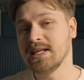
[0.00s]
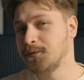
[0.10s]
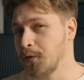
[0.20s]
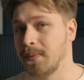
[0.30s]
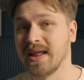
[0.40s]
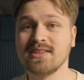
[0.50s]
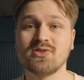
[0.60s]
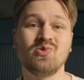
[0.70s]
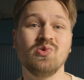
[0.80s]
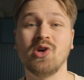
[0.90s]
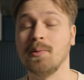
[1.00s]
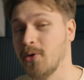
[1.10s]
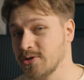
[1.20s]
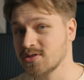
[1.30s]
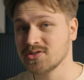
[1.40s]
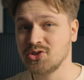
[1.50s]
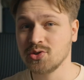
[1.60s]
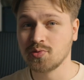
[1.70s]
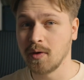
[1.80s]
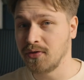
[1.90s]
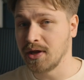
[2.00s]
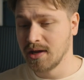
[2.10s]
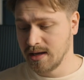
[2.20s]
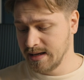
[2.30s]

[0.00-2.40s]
If you plan to do commercial shoots with it,